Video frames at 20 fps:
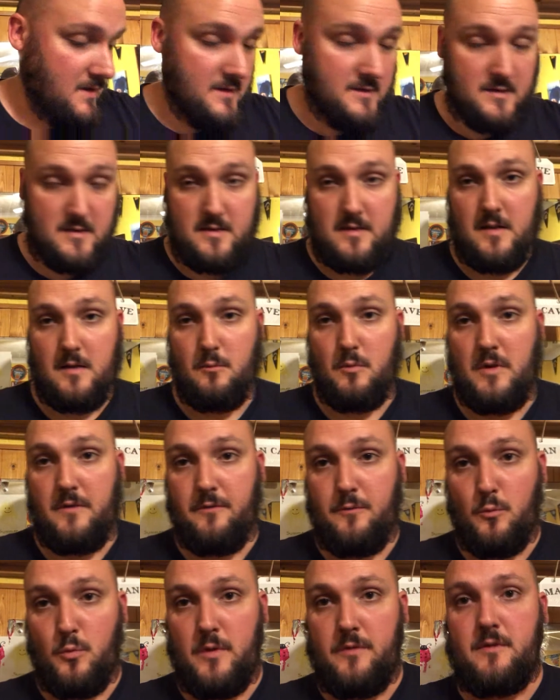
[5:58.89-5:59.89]
As I say,
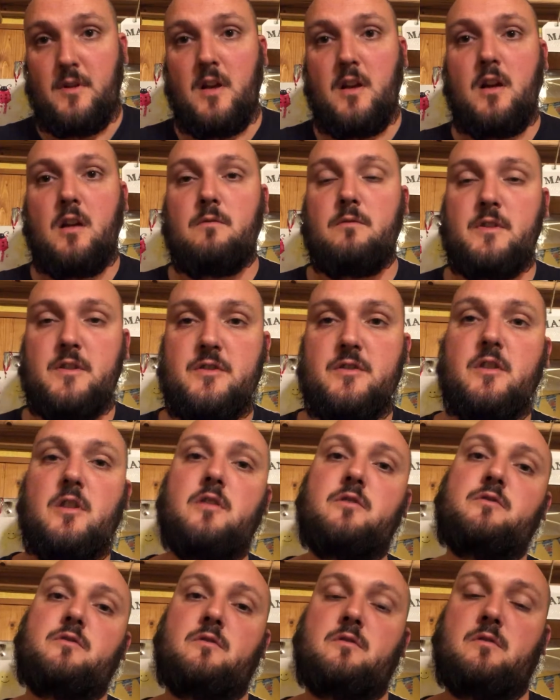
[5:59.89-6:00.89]
we've done our
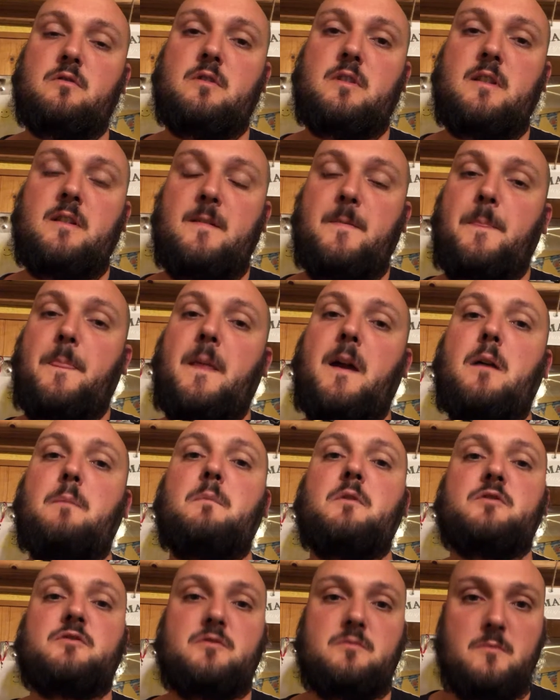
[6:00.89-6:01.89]
research on how
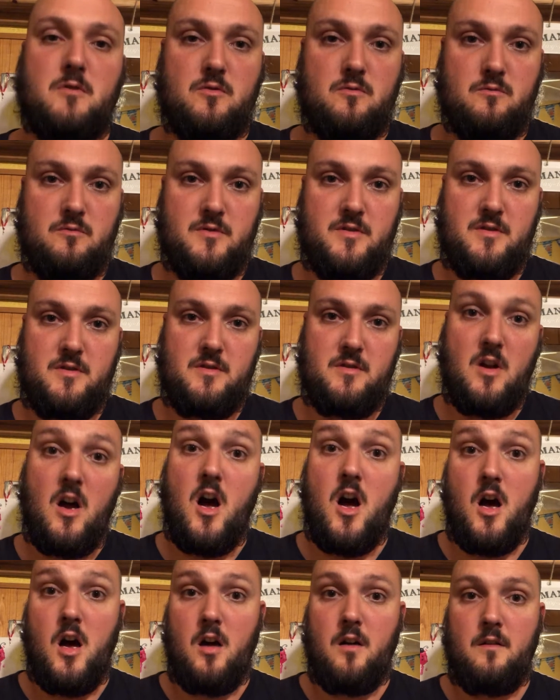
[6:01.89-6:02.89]
much the models
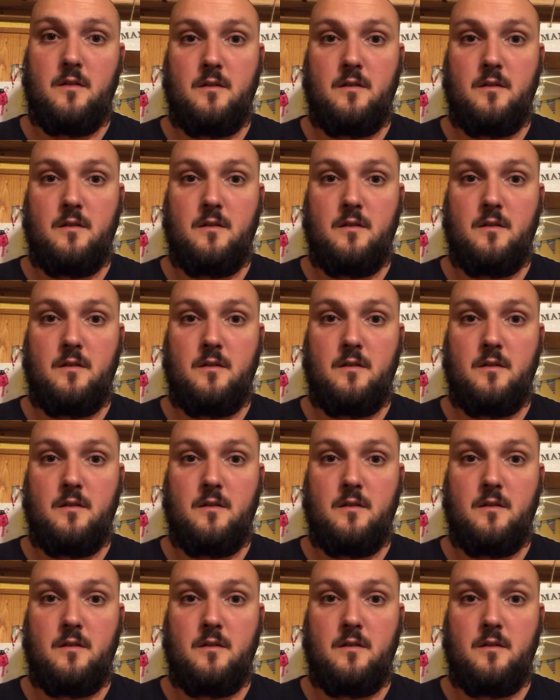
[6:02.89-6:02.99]
are